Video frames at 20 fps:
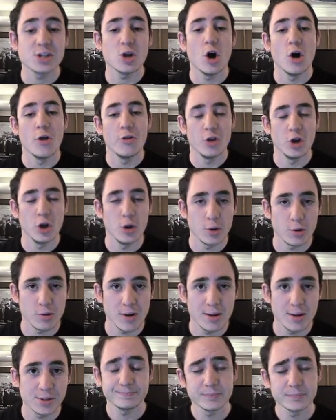on the lower
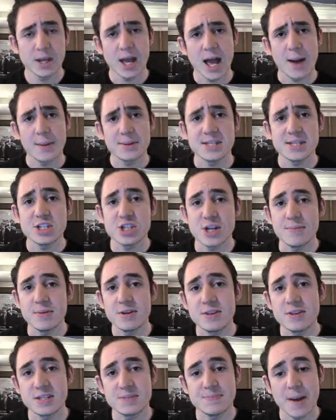ground. I would say generally
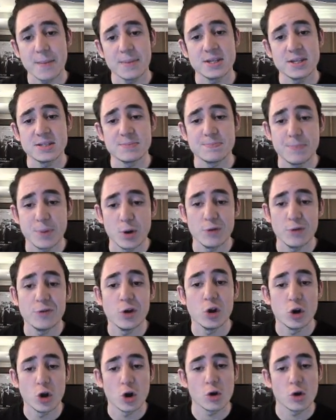this map is built for
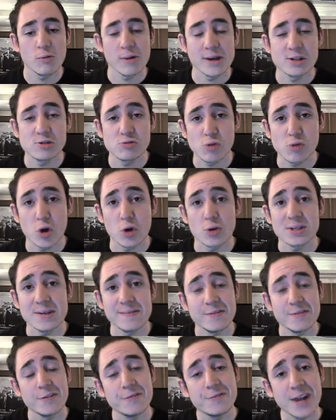longer range rogues and
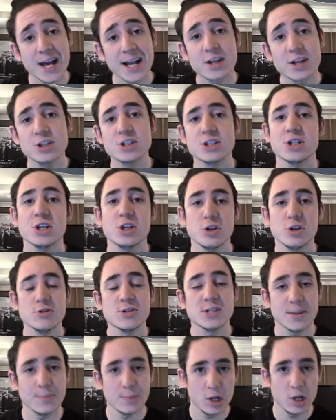for flankers to use
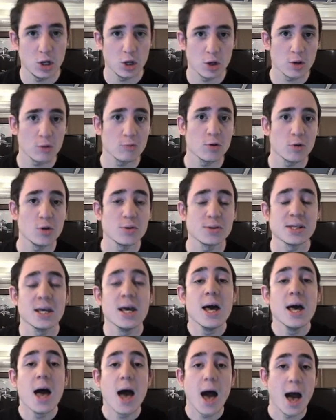some of the longer routes
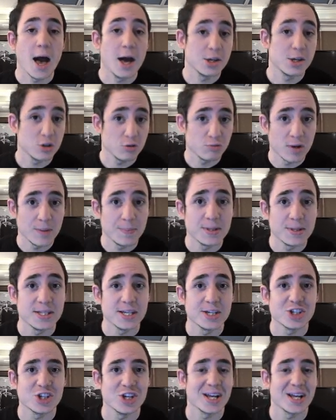to
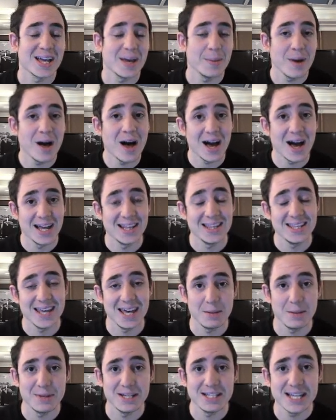reposition and get behind the
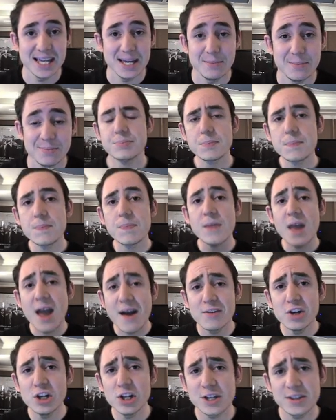enemy team.
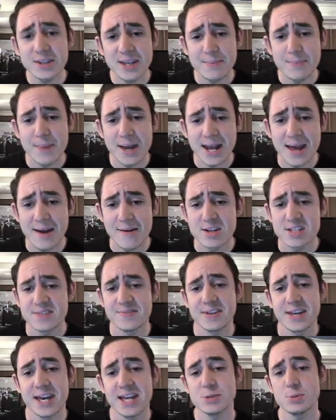Having a look at the main areas of
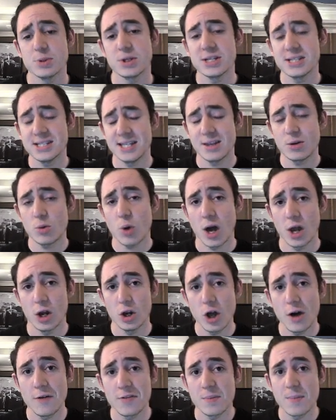engagement, you can see that quite a
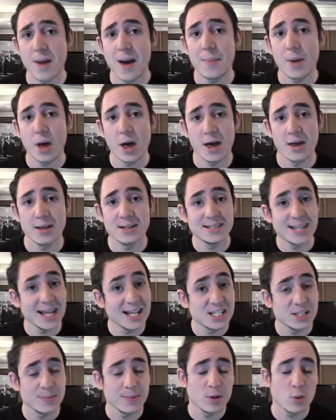lot of the map
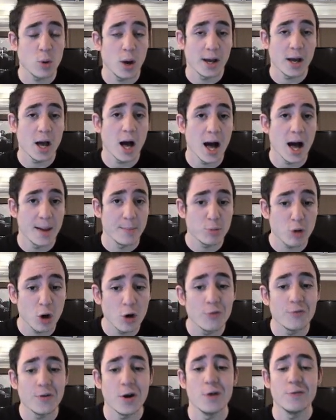tends to be quite high
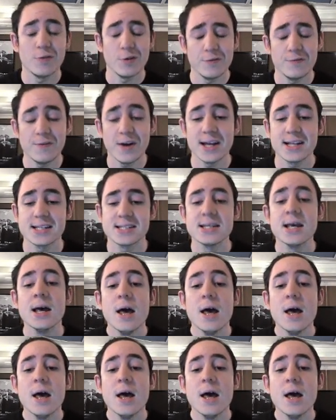profile for fights.